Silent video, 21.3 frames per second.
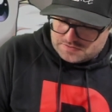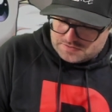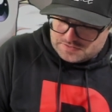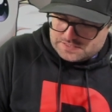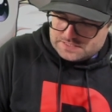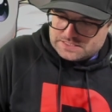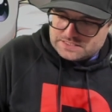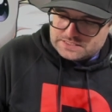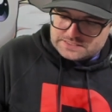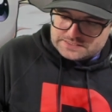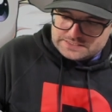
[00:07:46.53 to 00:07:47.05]

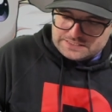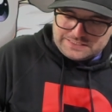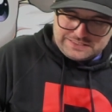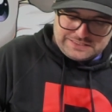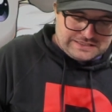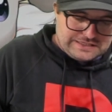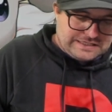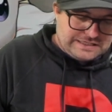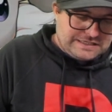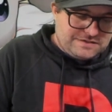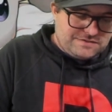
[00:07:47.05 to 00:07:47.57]
get this
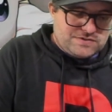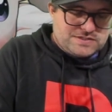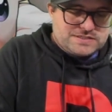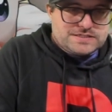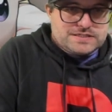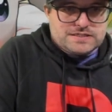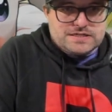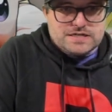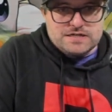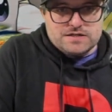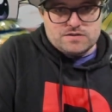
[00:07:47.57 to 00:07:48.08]
Eevee
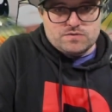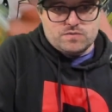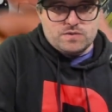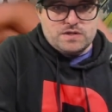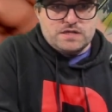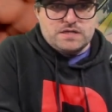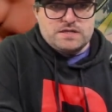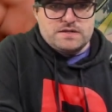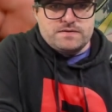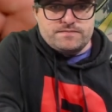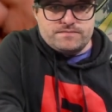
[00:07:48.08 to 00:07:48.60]
tin out of the
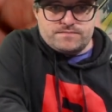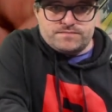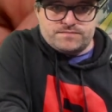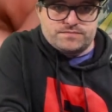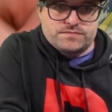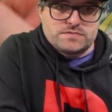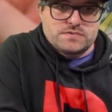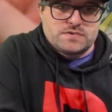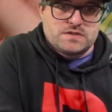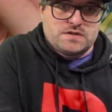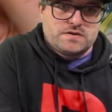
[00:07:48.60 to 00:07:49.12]
way.
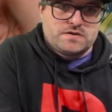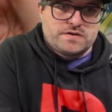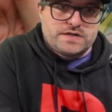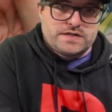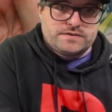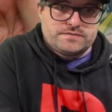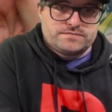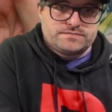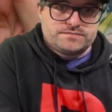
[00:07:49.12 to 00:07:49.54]
All right.